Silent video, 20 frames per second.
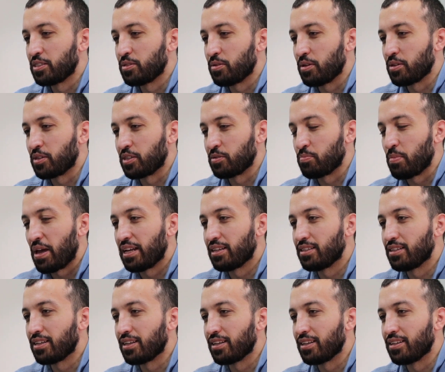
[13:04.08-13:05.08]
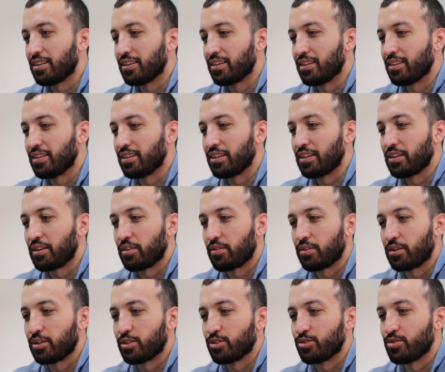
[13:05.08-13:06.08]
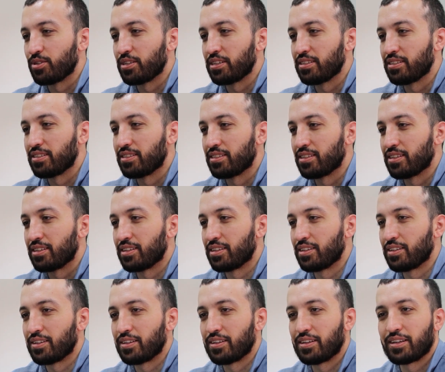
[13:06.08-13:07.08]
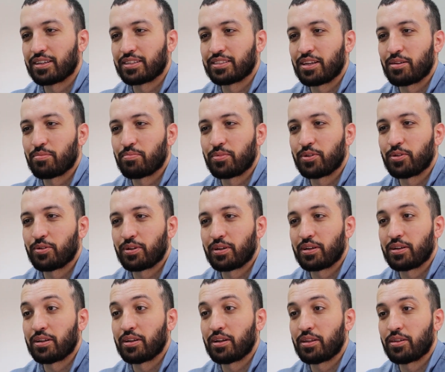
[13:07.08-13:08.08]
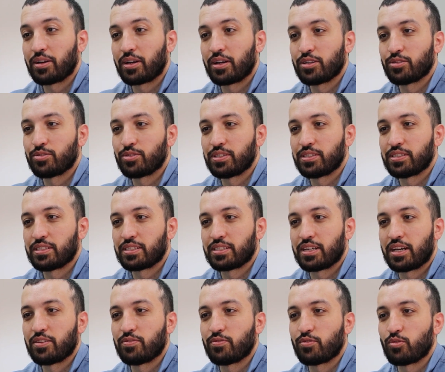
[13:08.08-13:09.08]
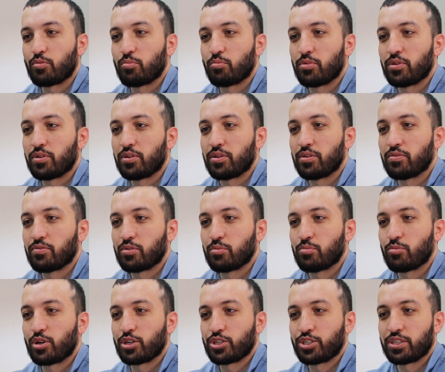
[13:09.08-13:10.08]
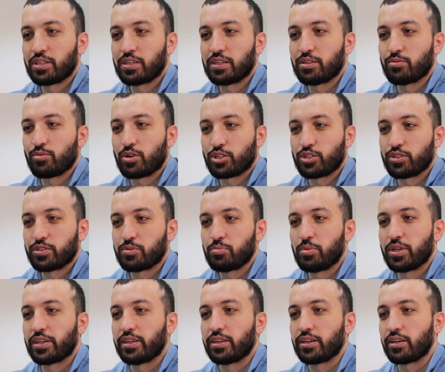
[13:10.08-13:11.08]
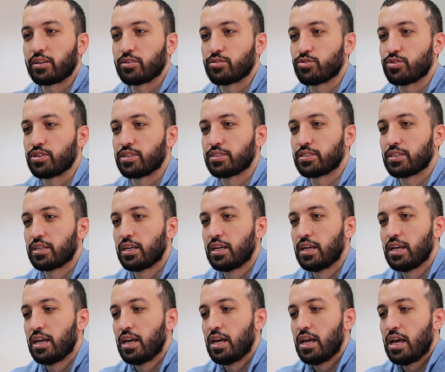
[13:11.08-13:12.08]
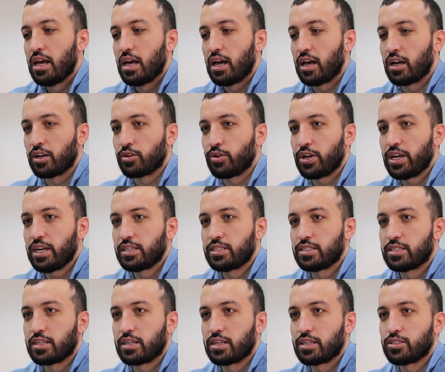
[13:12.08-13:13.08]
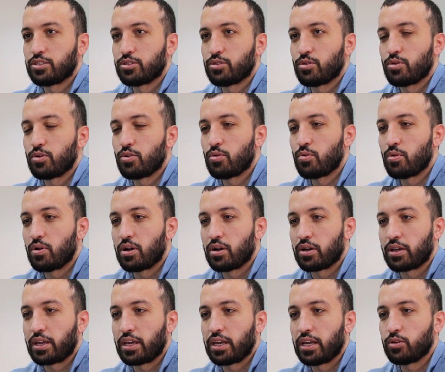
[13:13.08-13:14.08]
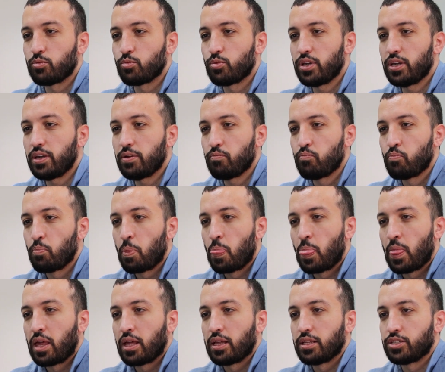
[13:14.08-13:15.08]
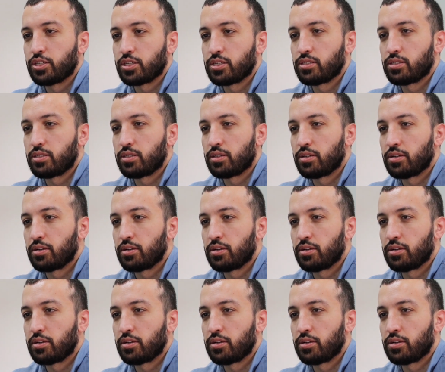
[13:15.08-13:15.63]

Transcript: expanding in other countries, except other countries aside from Russia and Russian-speaking countries. Great. So can we just